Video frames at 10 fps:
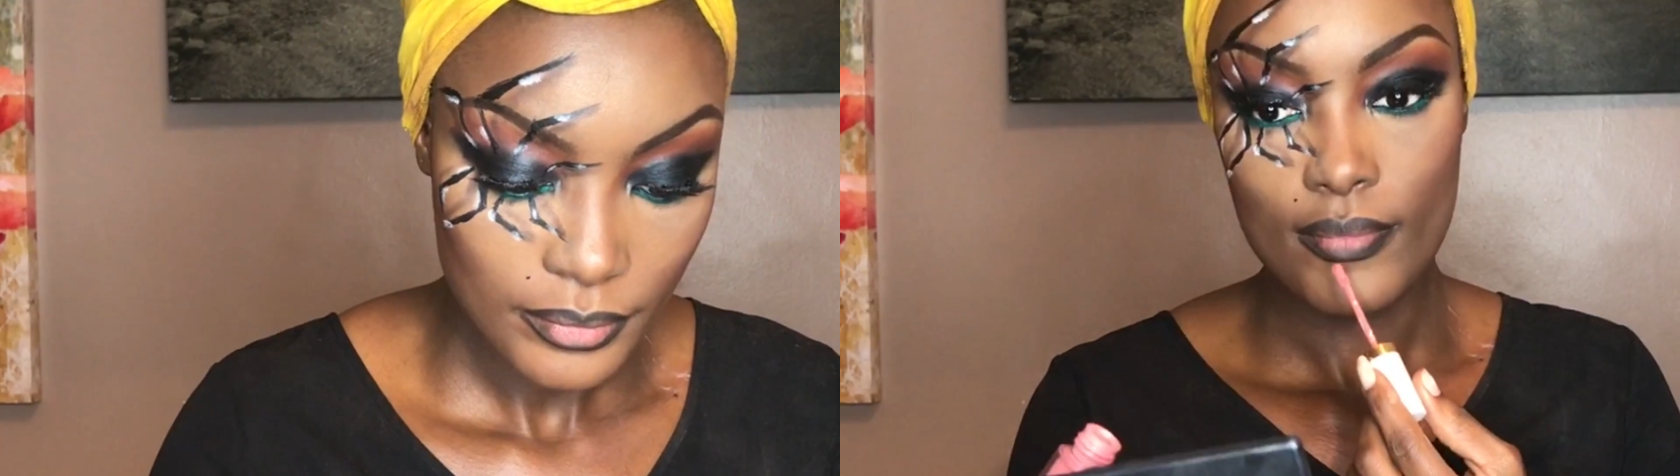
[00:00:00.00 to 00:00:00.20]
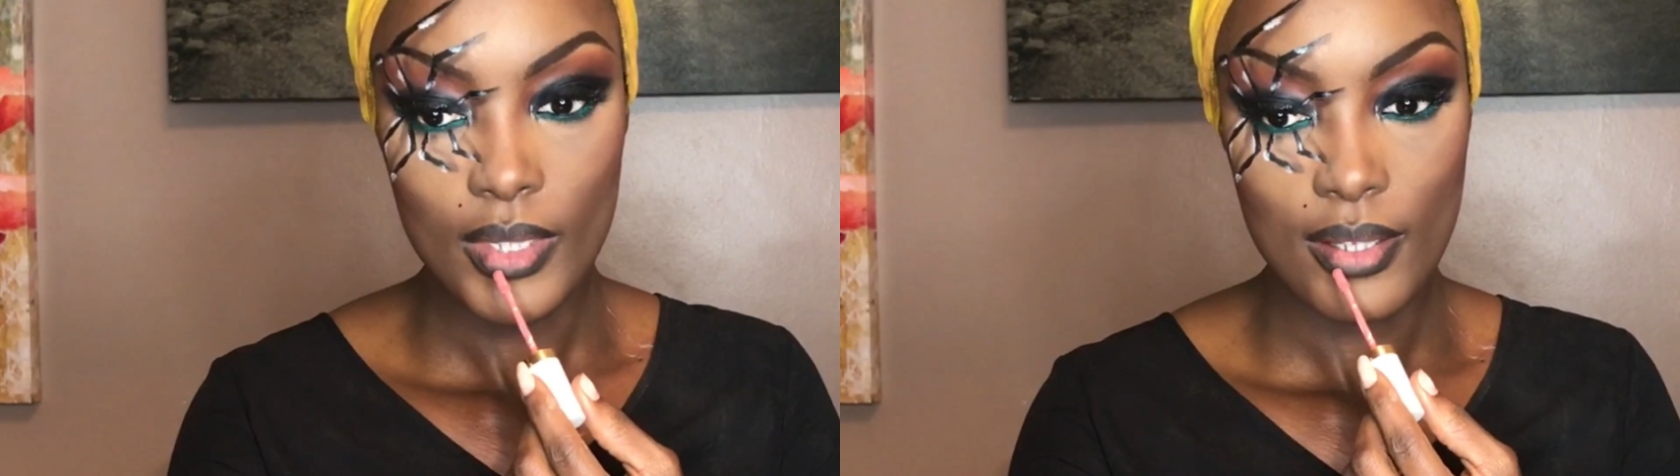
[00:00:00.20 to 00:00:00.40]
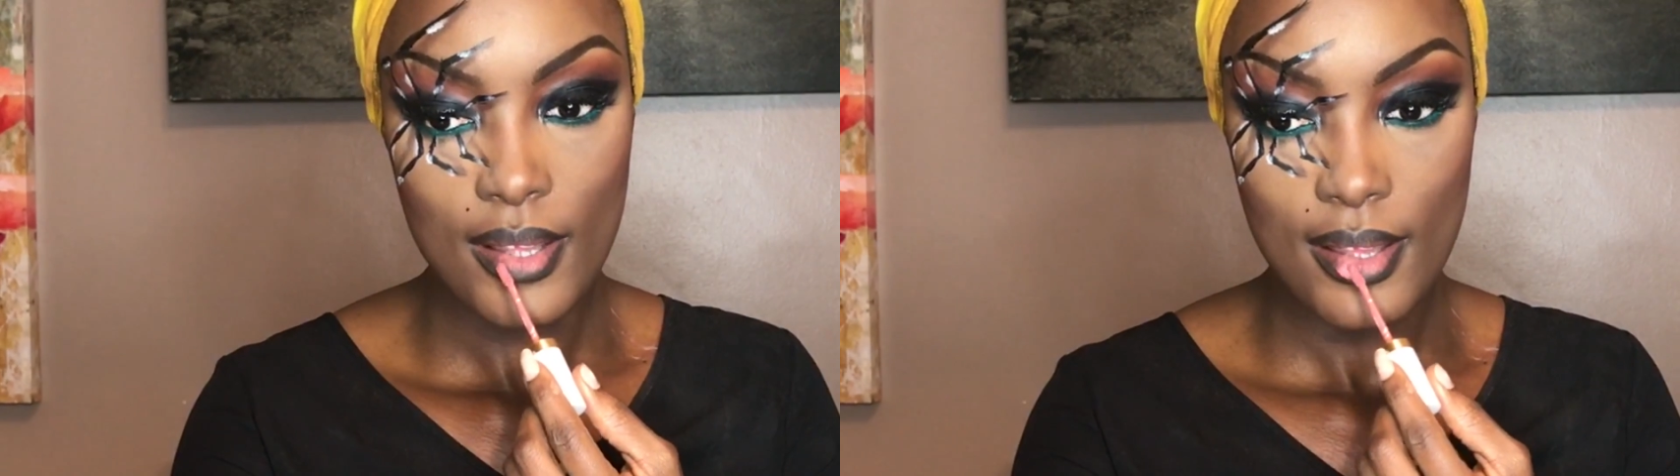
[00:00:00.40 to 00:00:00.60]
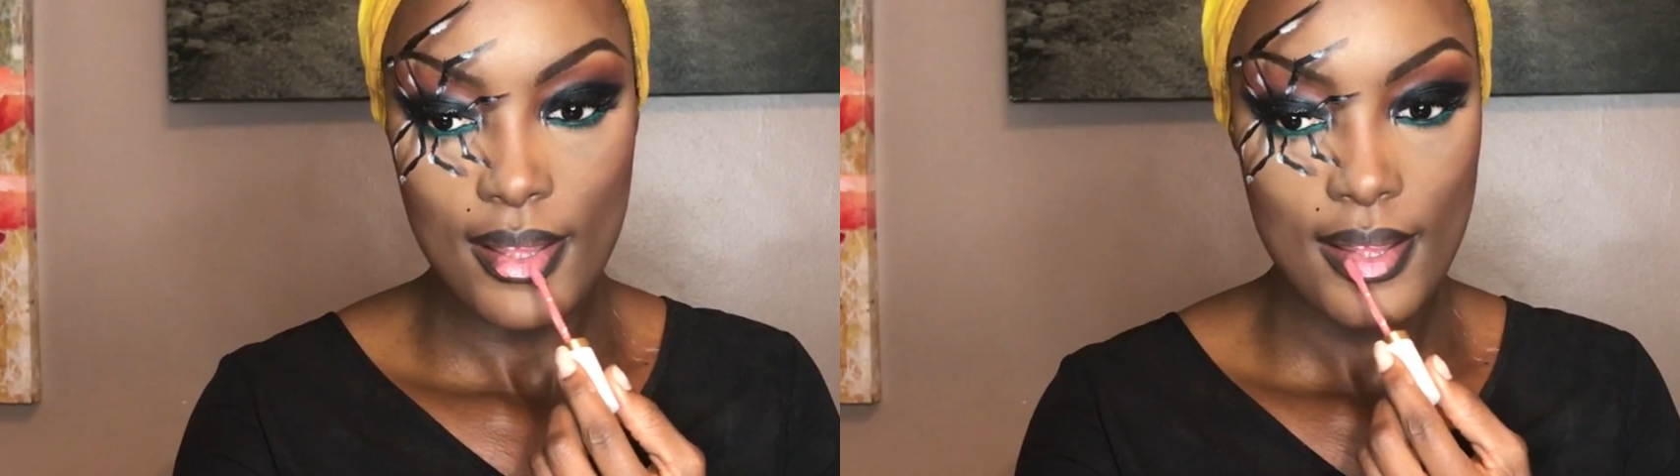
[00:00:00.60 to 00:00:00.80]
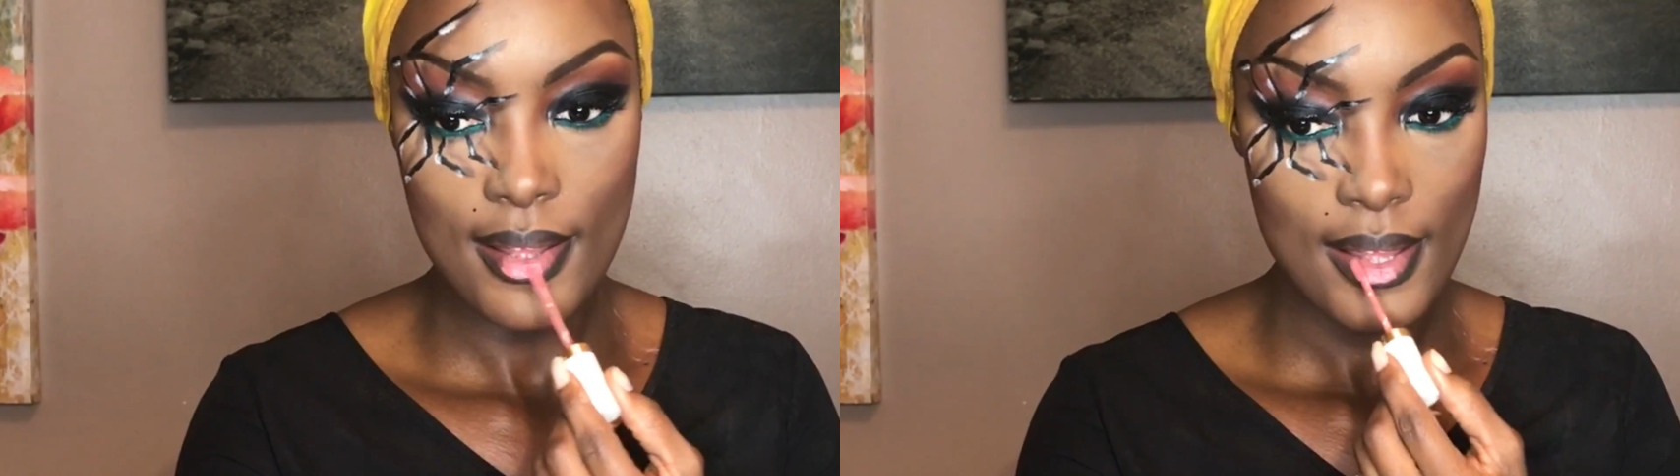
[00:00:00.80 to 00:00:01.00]
and I didn't
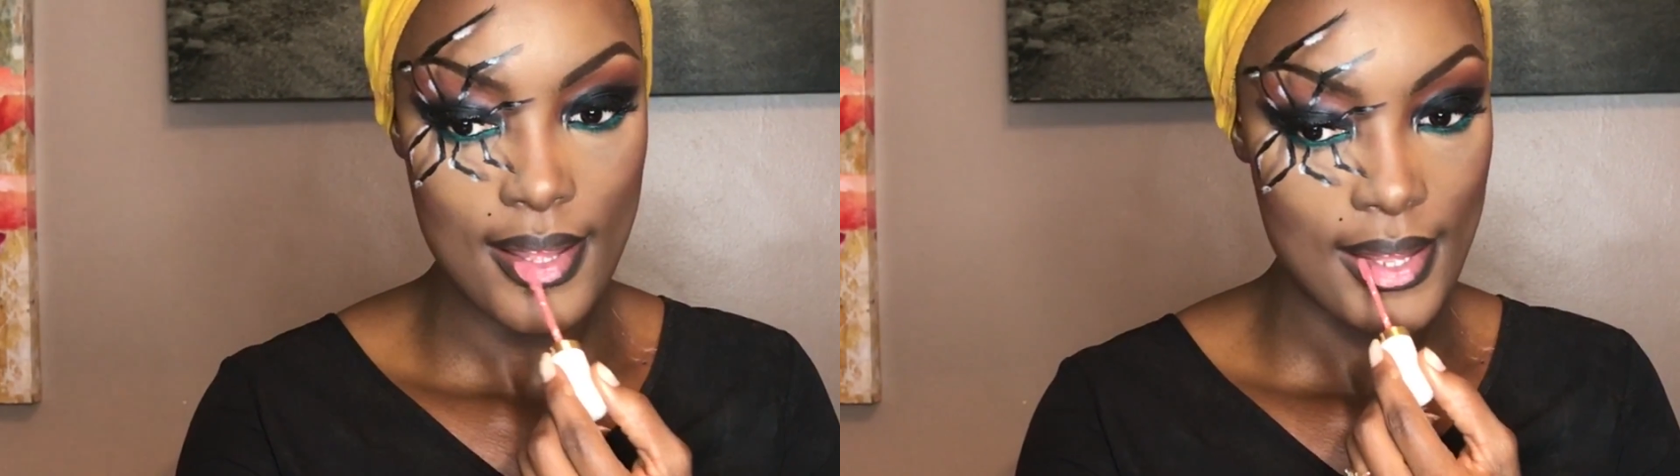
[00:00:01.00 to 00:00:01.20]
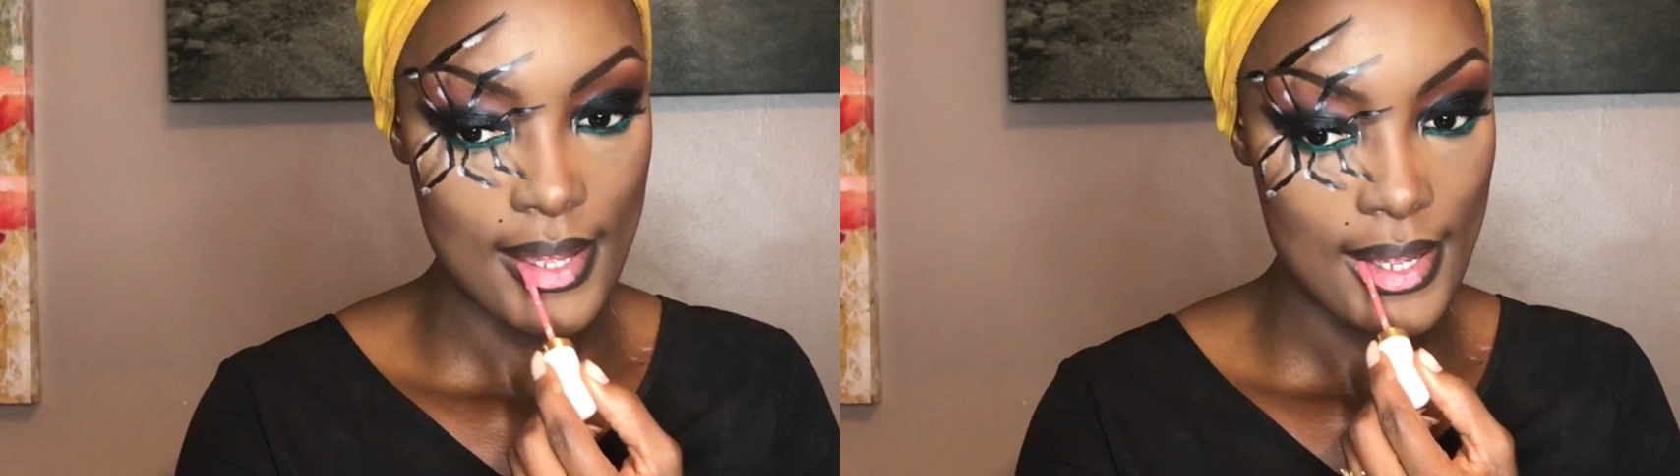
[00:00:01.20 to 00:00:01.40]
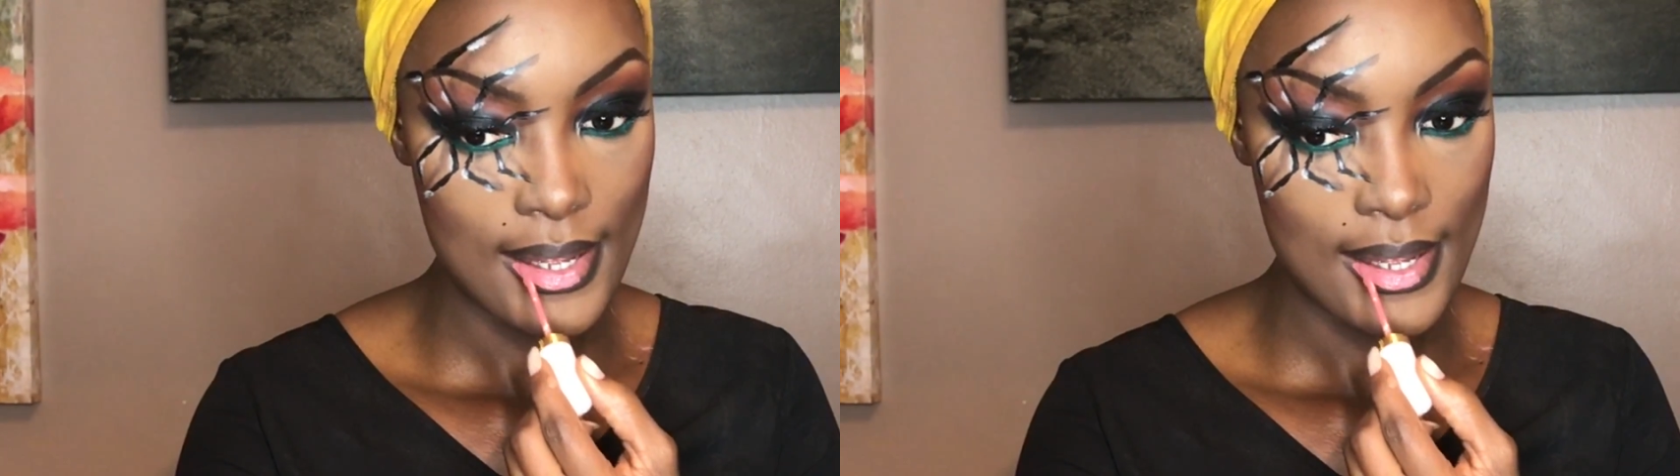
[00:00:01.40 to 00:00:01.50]
have those products,